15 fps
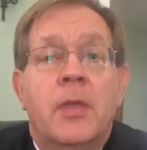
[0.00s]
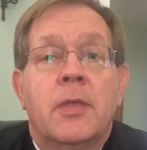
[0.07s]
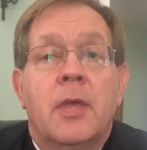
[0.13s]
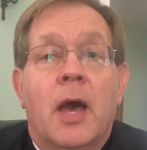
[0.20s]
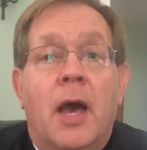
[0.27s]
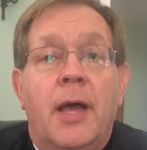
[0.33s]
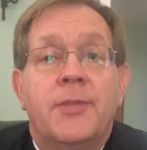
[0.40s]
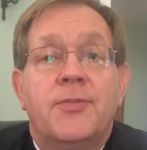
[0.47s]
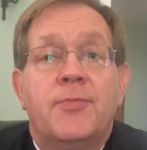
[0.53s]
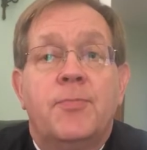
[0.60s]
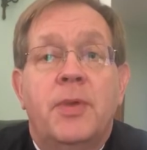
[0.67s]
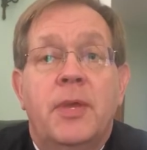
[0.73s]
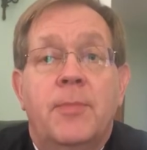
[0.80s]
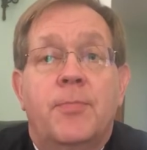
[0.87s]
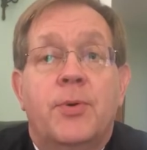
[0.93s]
God's
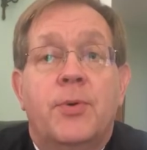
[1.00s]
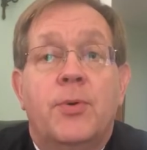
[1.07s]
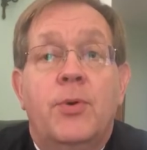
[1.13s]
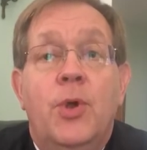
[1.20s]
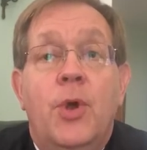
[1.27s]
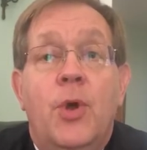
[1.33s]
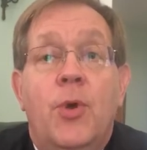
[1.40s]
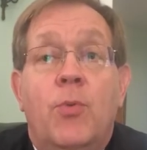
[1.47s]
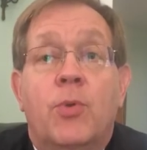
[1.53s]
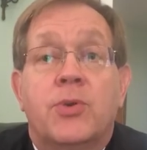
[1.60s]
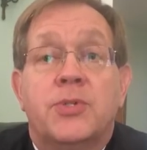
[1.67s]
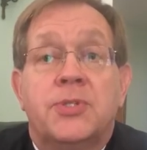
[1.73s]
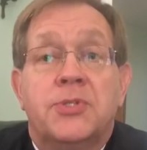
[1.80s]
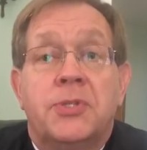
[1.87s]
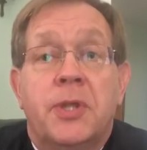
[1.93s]
people were
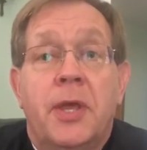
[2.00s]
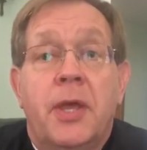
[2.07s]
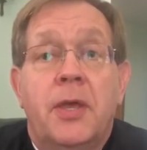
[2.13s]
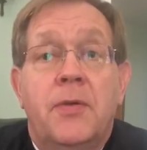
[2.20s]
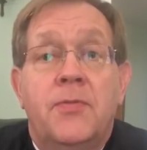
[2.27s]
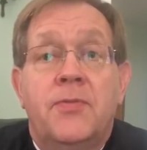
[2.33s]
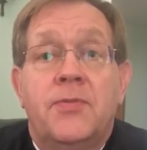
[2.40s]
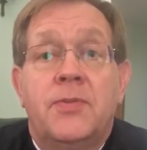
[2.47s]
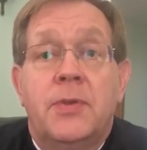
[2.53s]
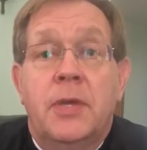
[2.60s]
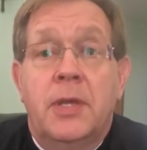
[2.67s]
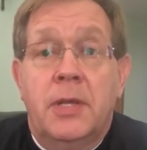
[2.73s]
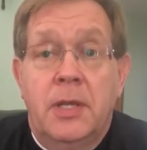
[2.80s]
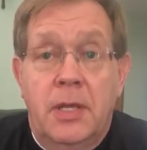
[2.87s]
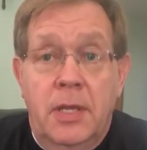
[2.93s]
slaves
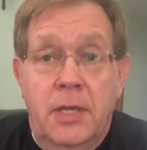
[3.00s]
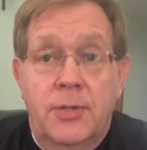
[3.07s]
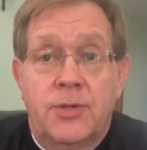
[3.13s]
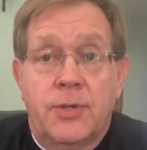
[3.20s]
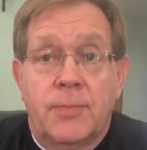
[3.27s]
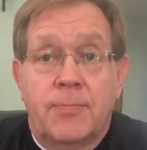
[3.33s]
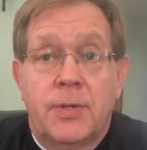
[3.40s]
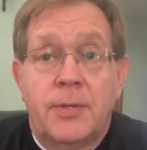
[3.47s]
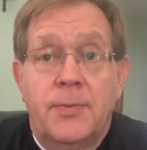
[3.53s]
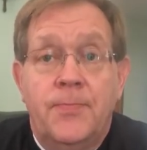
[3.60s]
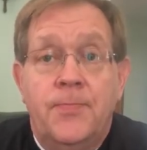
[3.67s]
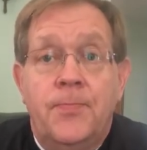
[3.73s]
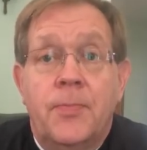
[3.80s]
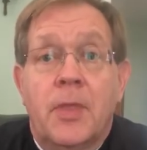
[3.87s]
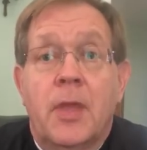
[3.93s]
in Egypt
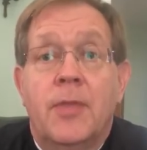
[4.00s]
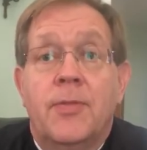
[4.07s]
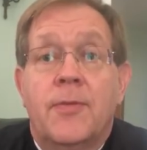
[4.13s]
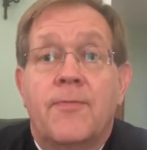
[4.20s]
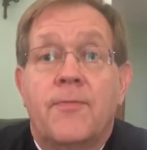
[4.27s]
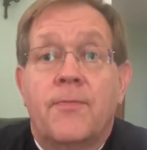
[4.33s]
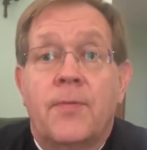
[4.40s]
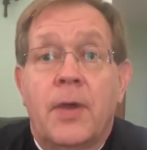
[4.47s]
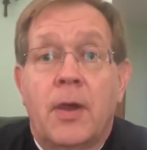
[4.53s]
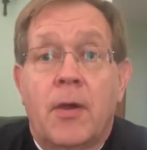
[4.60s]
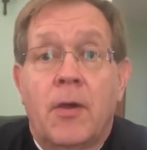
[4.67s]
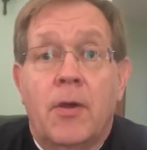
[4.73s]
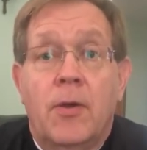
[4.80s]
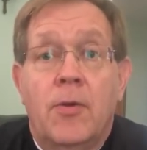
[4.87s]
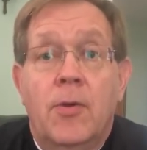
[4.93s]
and the
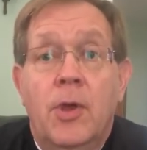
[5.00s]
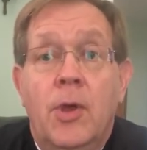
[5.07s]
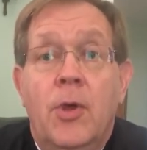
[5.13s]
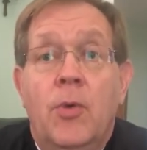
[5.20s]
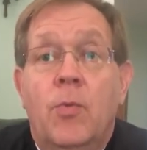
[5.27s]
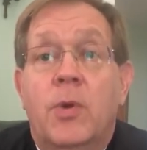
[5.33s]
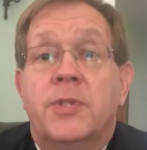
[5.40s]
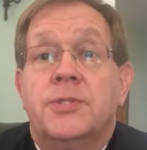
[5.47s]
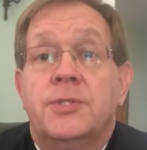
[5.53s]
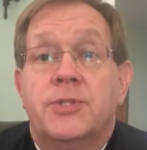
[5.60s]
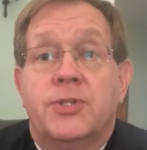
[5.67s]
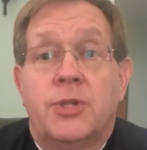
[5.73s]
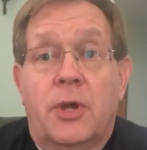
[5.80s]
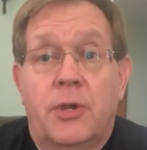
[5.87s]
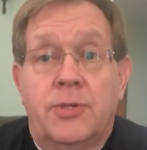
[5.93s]
Pharaoh was in
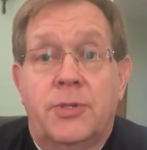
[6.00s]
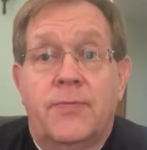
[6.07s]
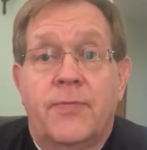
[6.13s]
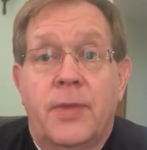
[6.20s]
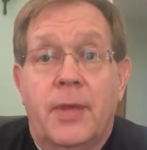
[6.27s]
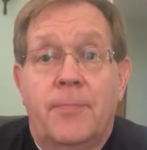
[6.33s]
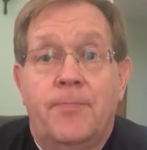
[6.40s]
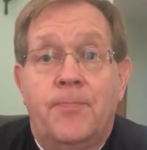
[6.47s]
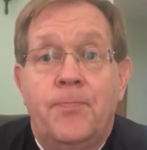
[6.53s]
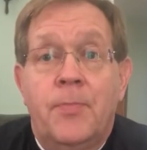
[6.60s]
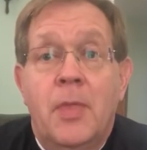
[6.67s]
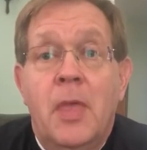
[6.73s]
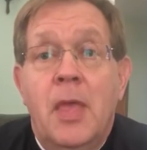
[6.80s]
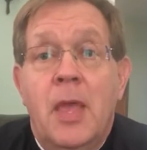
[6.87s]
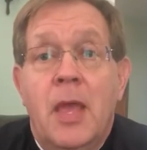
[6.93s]
charge of them.
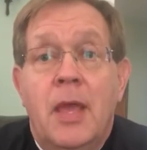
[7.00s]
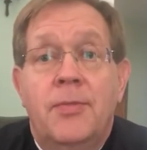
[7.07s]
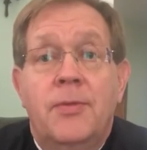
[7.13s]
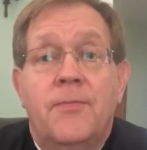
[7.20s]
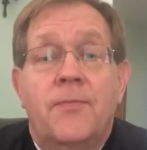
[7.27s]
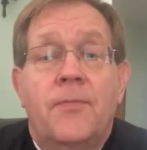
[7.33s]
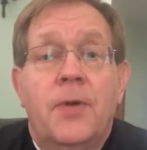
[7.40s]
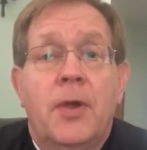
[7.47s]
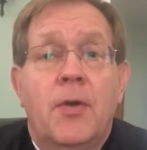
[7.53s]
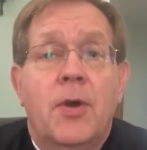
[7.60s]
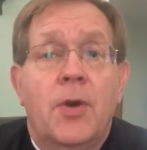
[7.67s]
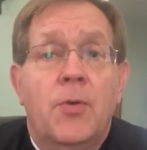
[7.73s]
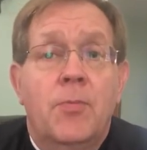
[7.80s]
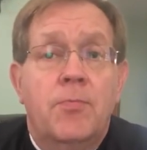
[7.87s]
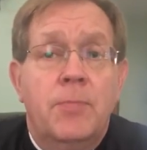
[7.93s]
And the
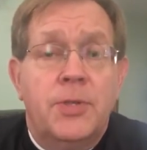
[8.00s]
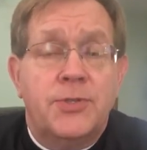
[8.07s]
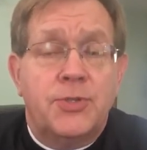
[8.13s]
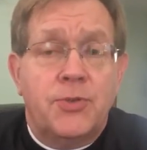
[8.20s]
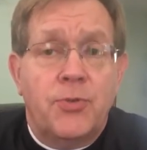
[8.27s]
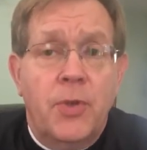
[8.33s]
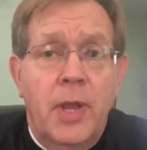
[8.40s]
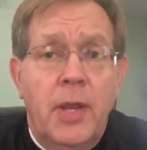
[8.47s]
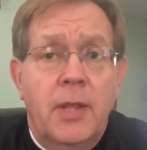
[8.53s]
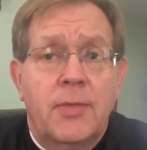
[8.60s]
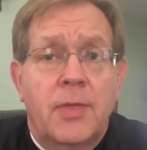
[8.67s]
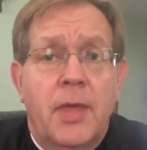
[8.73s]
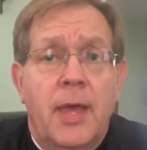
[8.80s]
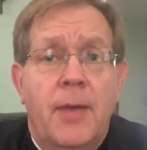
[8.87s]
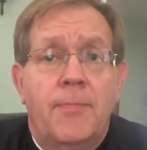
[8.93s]
Pharaoh
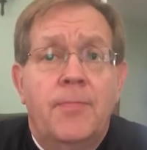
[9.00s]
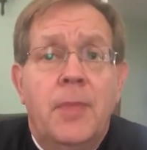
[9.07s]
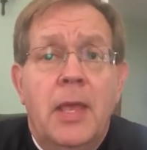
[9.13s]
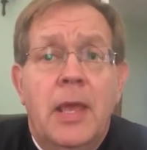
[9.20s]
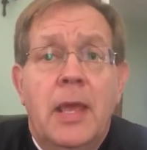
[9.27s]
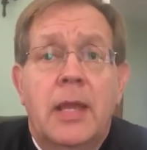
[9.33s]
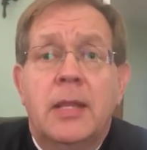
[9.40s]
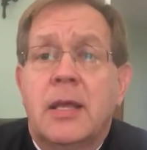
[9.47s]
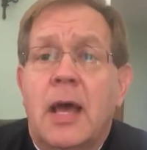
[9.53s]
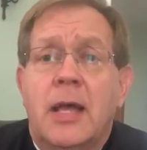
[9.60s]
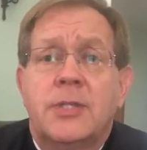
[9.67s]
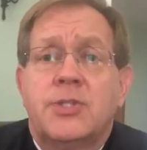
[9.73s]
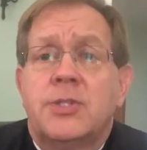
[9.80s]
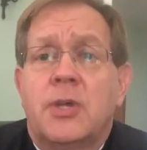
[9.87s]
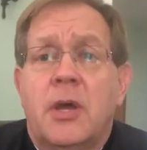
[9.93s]
mistreated them, and
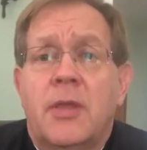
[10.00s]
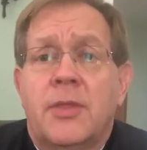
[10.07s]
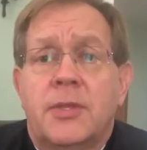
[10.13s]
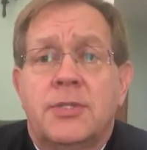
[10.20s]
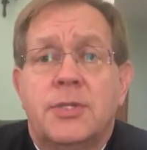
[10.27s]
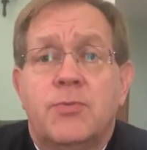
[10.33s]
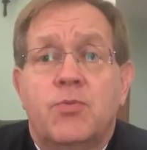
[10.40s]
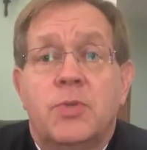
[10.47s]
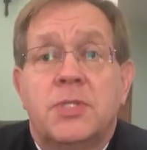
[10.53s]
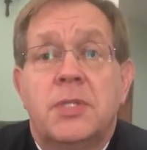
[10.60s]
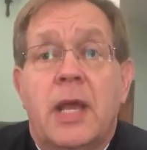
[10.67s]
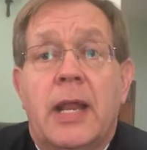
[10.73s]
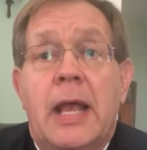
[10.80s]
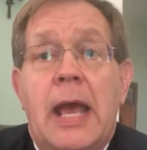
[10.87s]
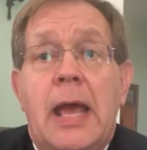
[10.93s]
God saw this and was
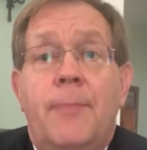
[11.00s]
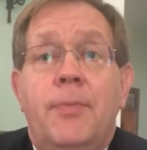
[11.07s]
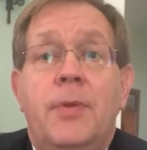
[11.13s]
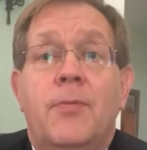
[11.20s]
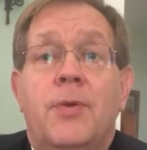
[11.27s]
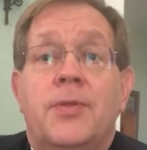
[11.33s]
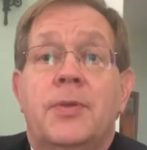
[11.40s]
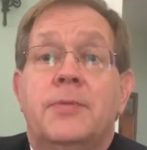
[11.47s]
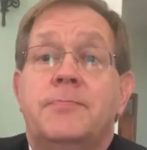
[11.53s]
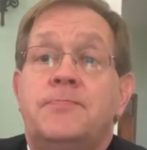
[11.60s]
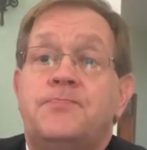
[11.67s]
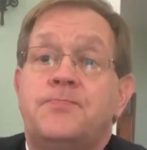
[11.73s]
not happy with it.